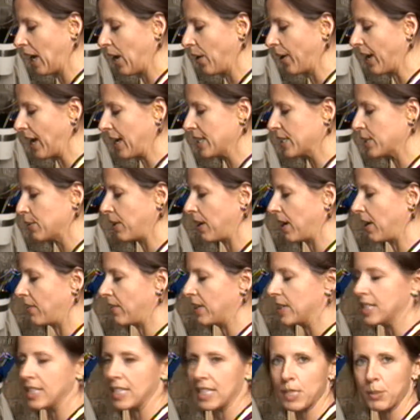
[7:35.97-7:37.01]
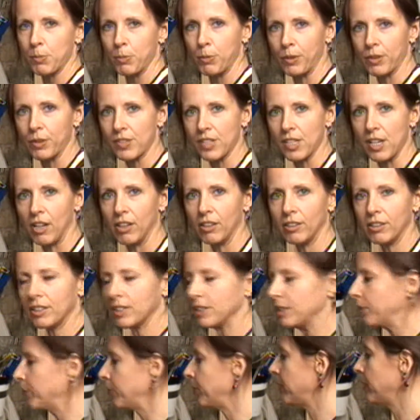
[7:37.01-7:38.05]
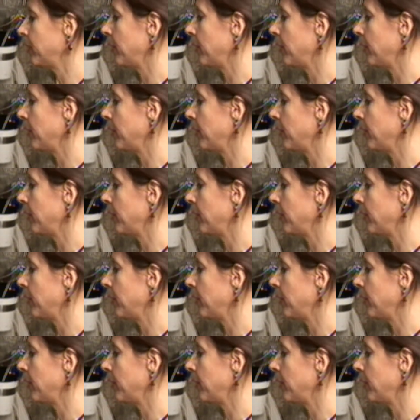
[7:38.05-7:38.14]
Okay, so we have a teaspoon of salt.